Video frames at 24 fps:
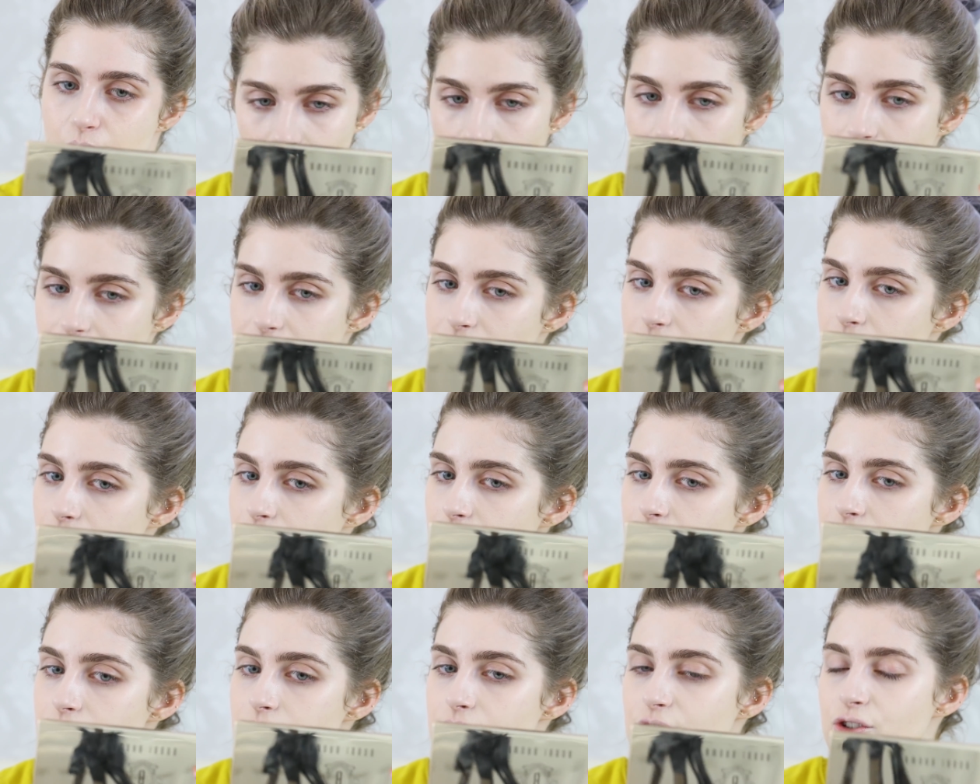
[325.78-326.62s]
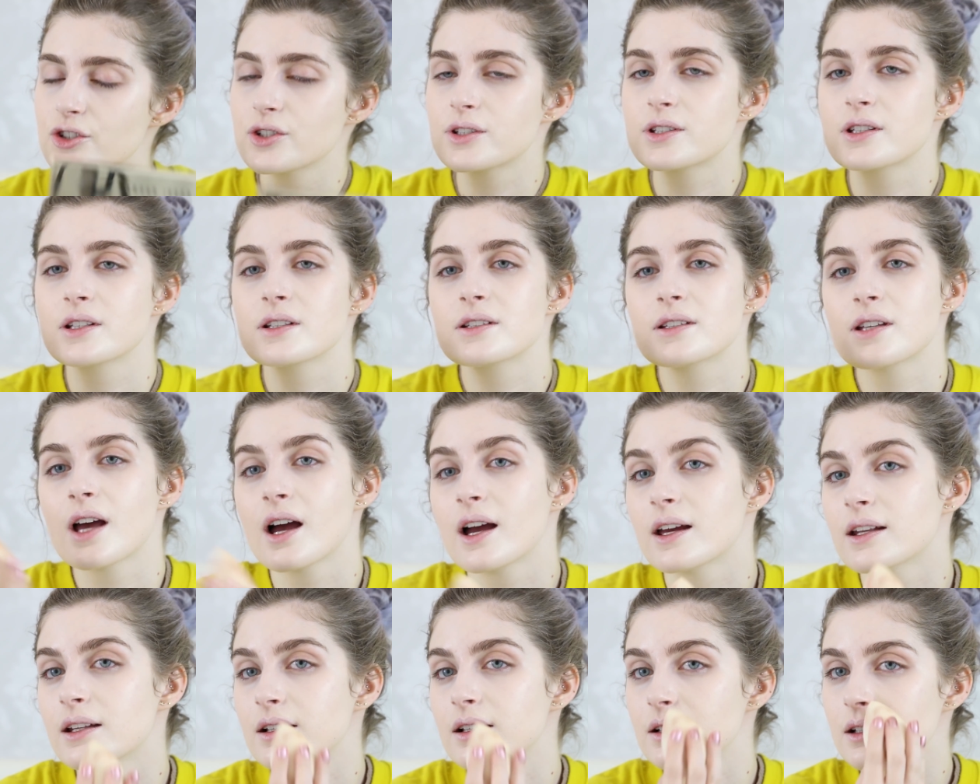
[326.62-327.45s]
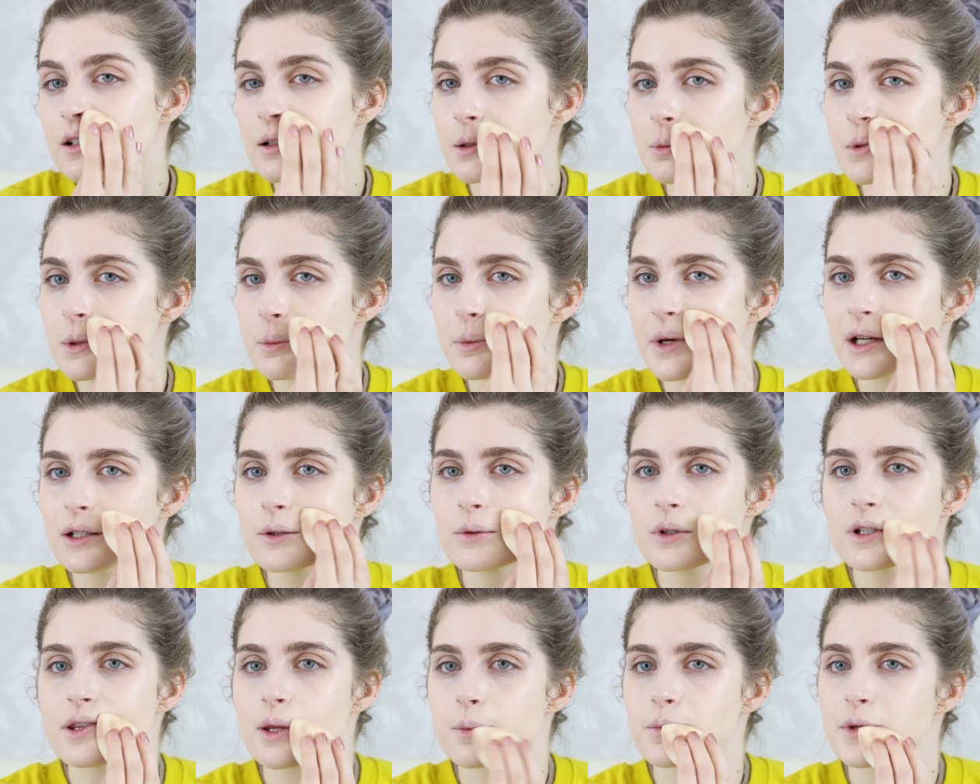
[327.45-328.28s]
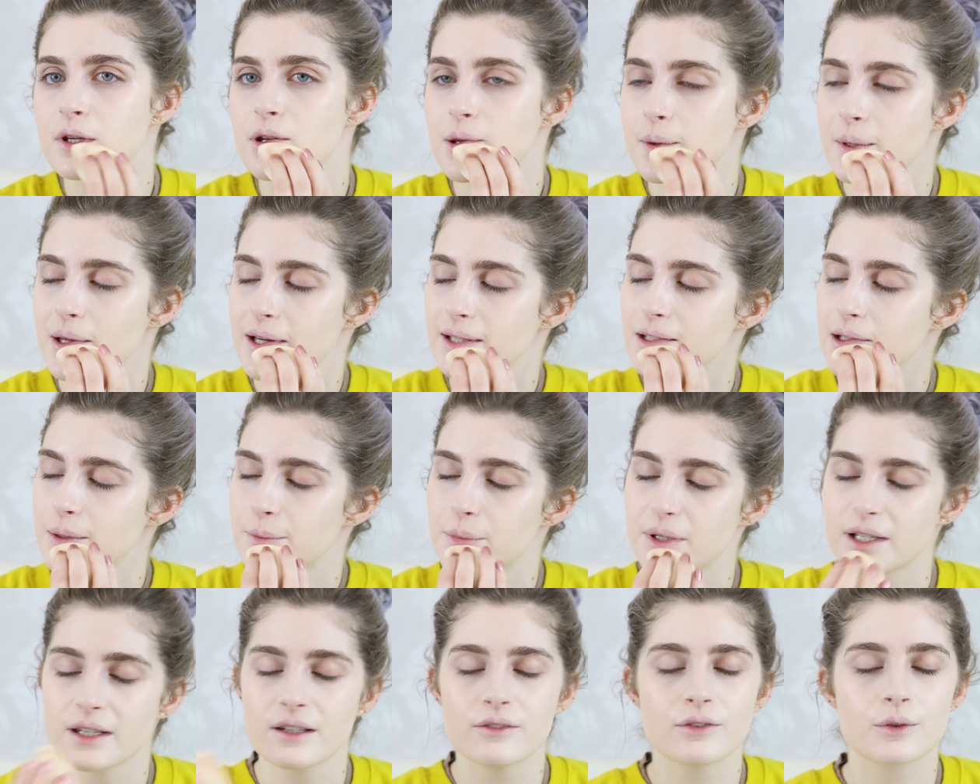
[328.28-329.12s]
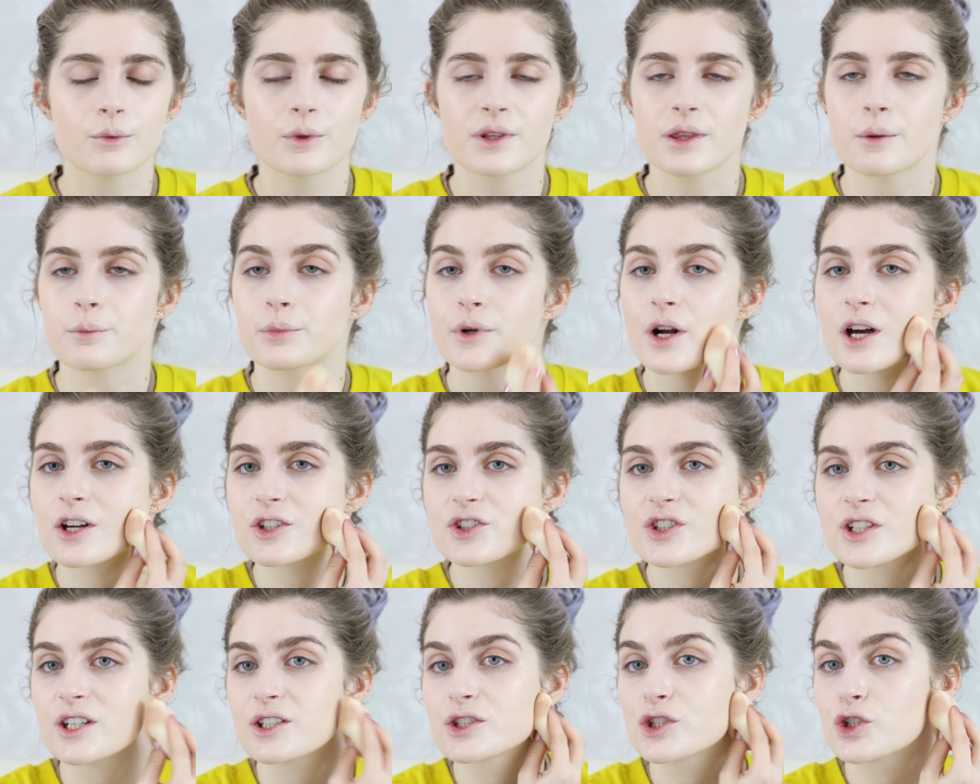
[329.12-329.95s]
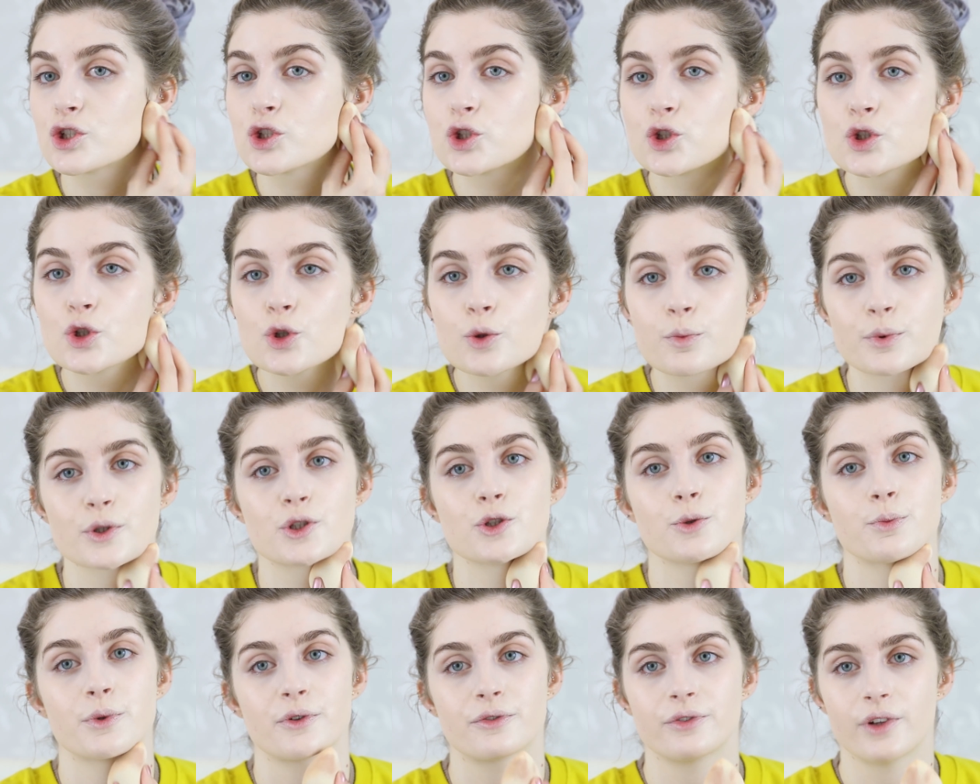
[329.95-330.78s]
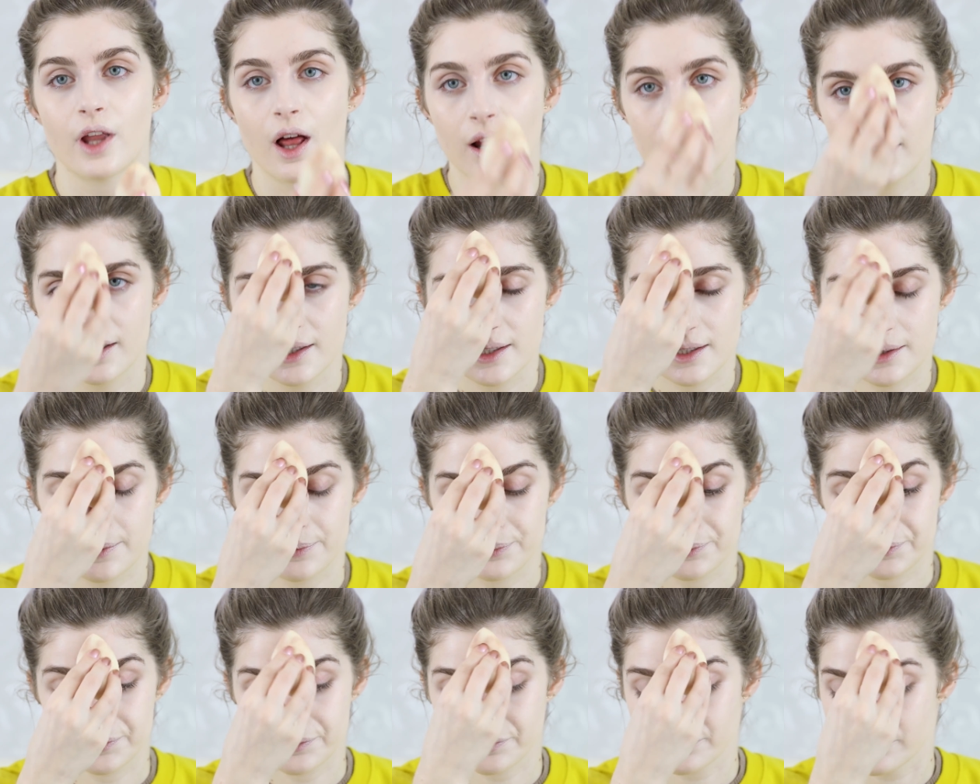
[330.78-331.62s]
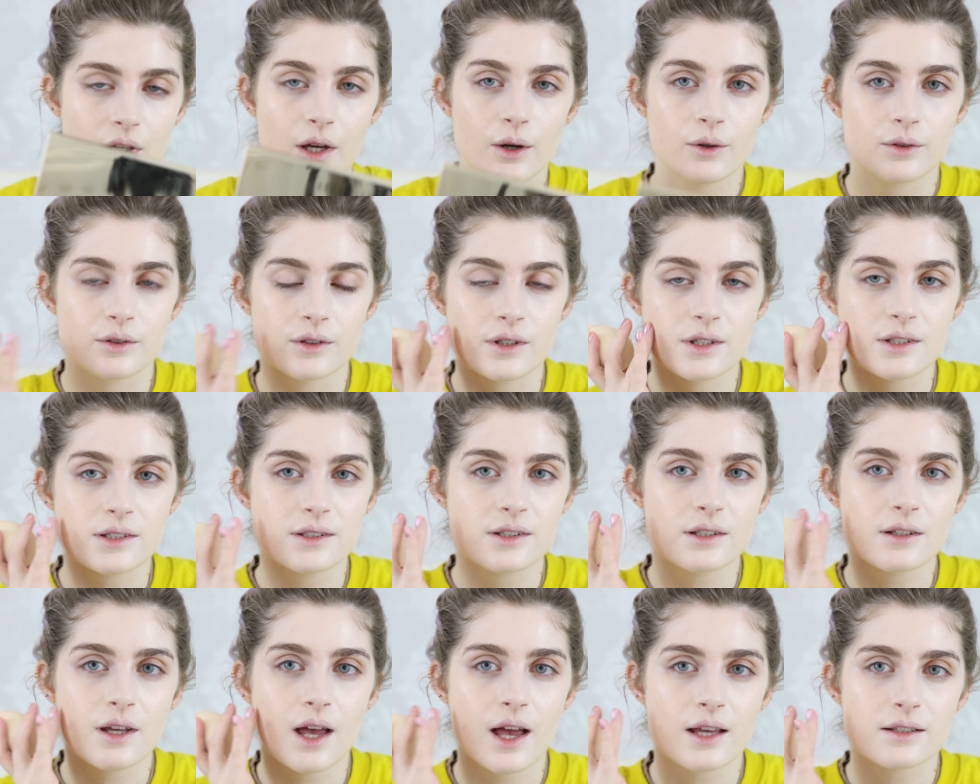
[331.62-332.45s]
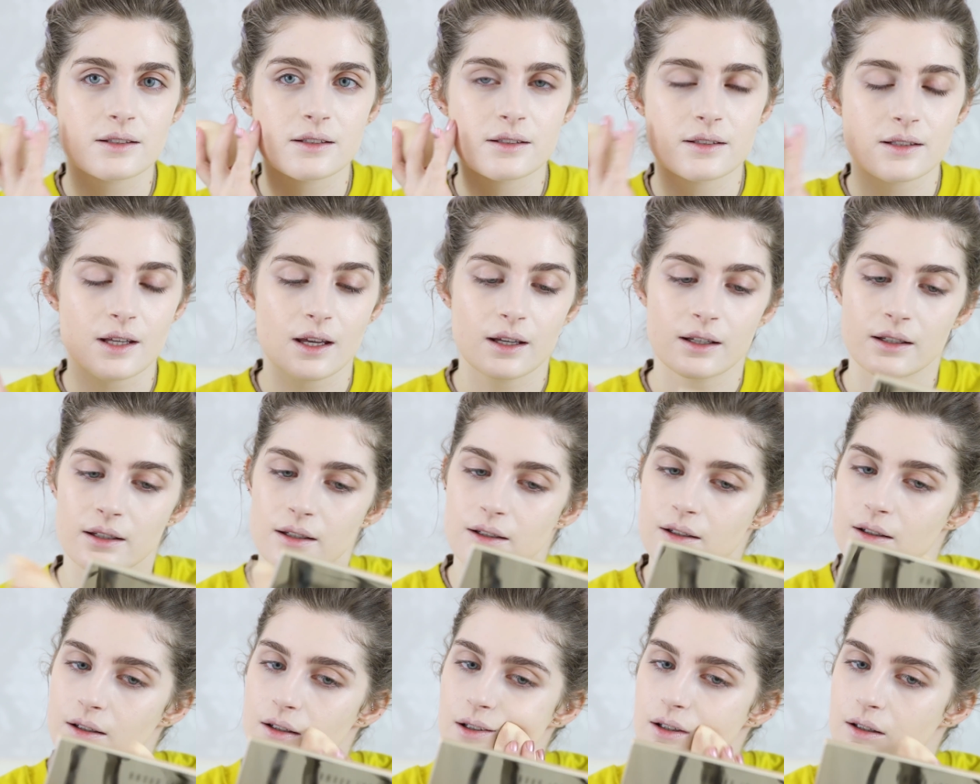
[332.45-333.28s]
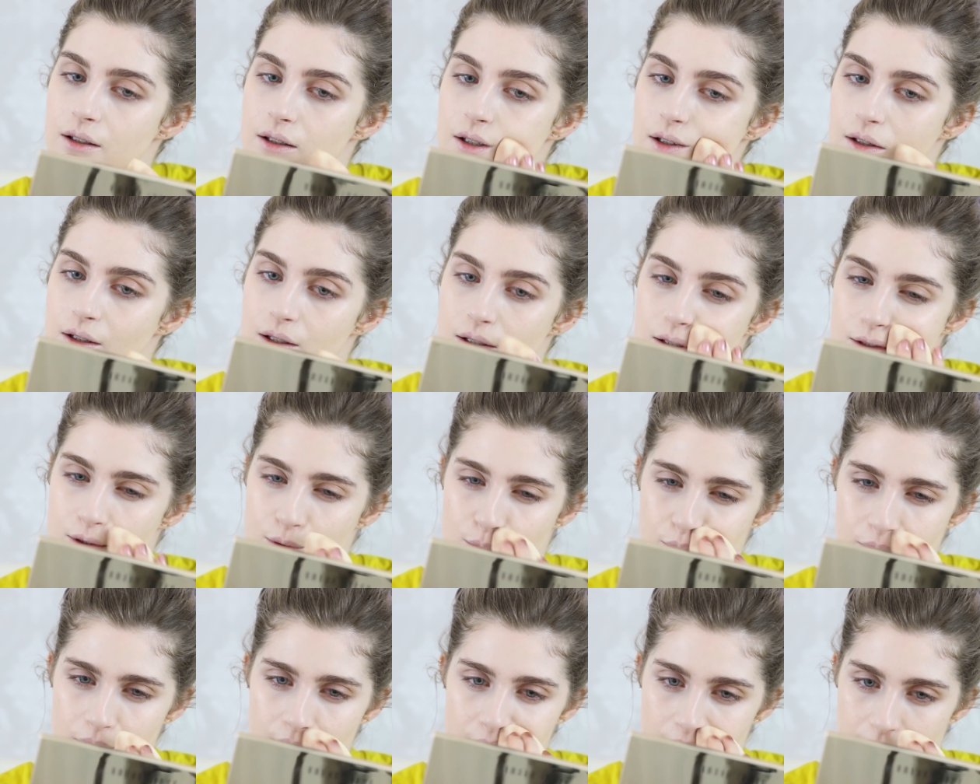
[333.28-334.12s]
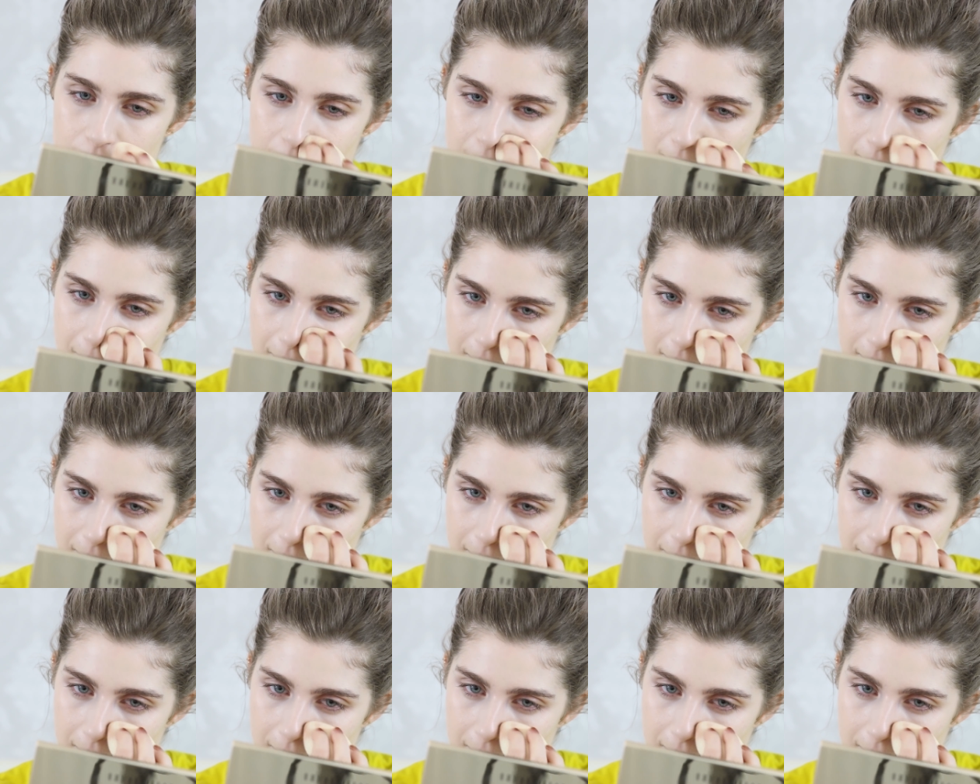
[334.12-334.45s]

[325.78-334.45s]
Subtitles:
I think it's just a tiny little bit better with the Beauty Blender, but even with the brush, it's super, super flawless. No, this still hasn't set here. It's weird.